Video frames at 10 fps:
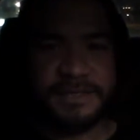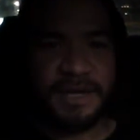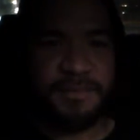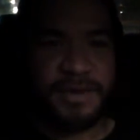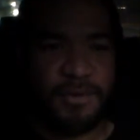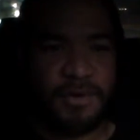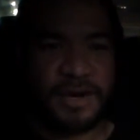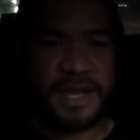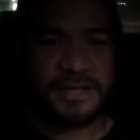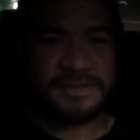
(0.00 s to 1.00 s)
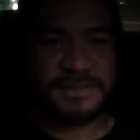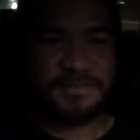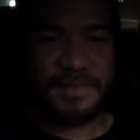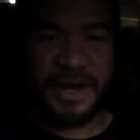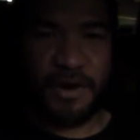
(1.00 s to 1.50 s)
dumbbell workouts,
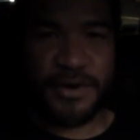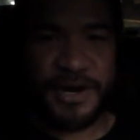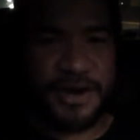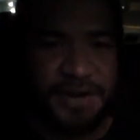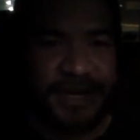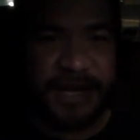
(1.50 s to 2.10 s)
holding our